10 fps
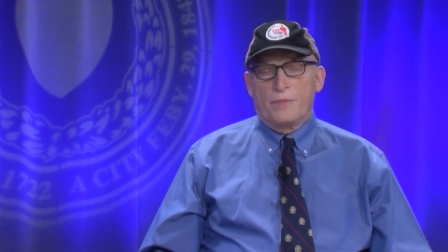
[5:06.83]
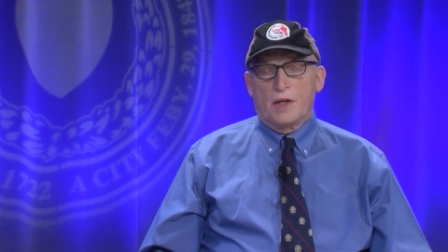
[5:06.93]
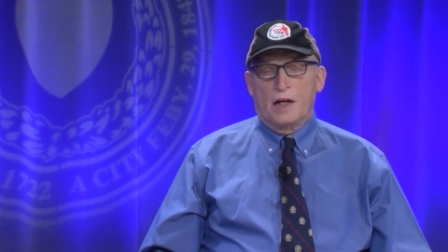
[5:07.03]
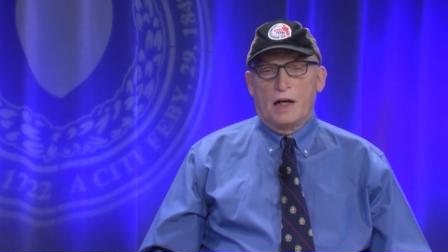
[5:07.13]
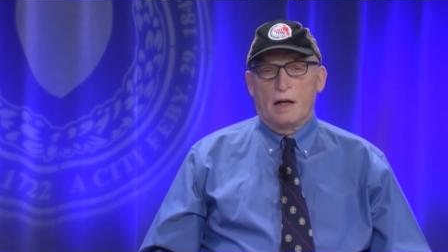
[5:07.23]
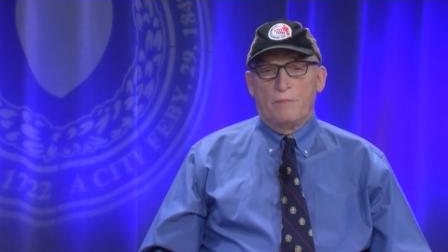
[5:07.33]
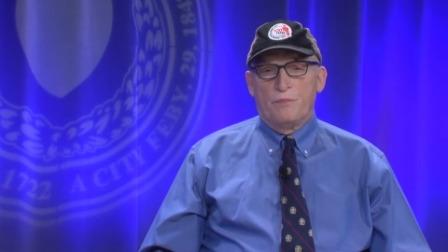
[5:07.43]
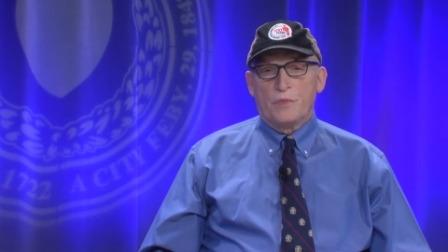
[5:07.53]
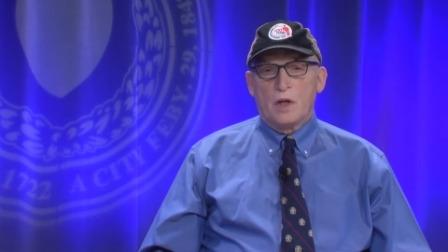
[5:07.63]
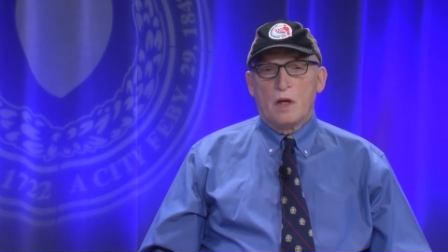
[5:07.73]
But
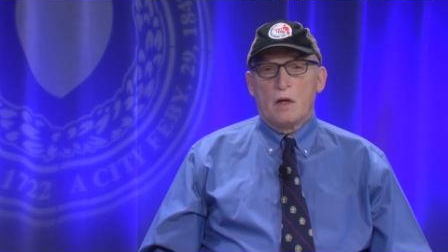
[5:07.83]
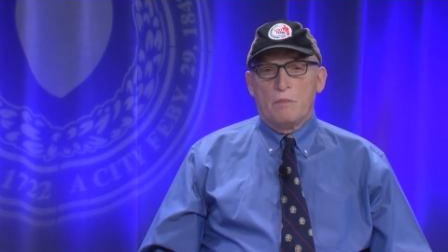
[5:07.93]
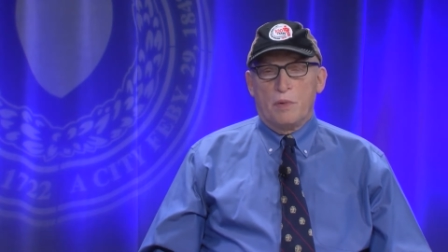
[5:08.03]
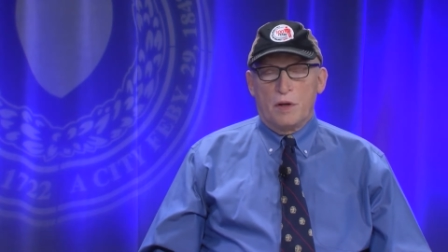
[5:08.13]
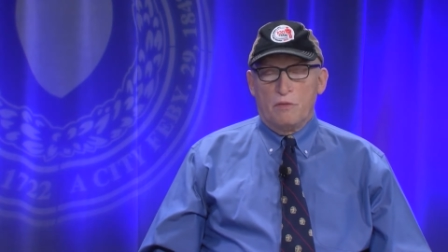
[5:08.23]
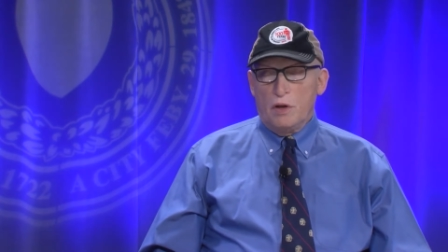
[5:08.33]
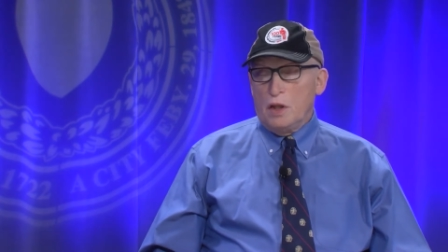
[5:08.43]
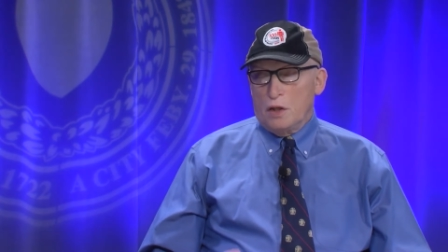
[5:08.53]
really,